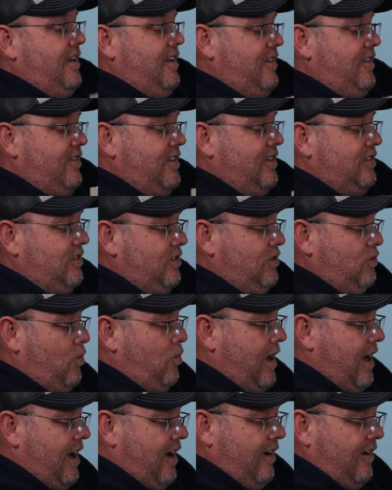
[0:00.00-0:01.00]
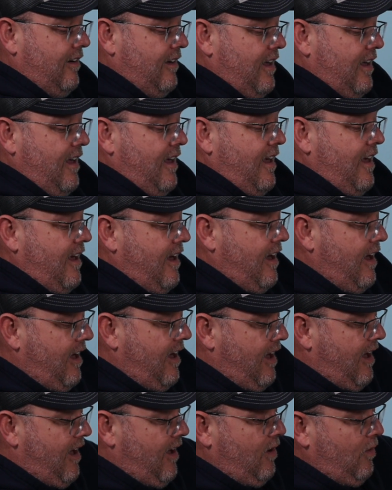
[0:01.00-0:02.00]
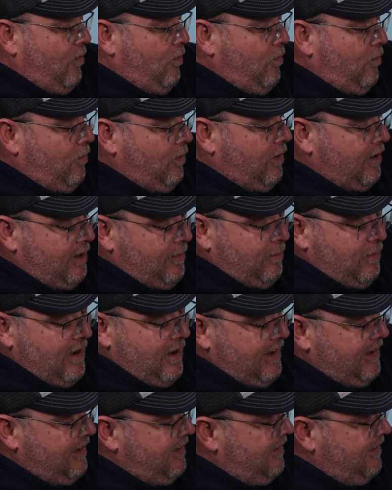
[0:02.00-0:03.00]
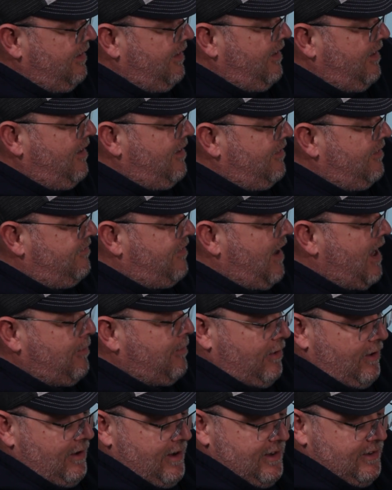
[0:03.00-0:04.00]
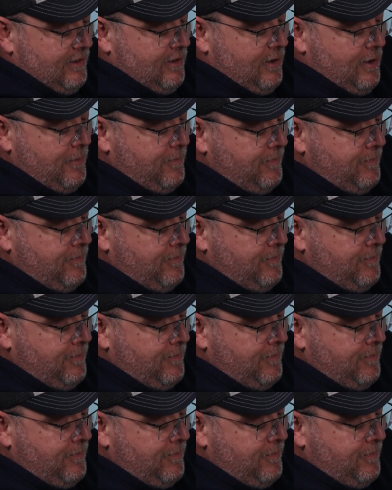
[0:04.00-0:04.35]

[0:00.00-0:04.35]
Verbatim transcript: this is where uh, we're going to bring fiber into.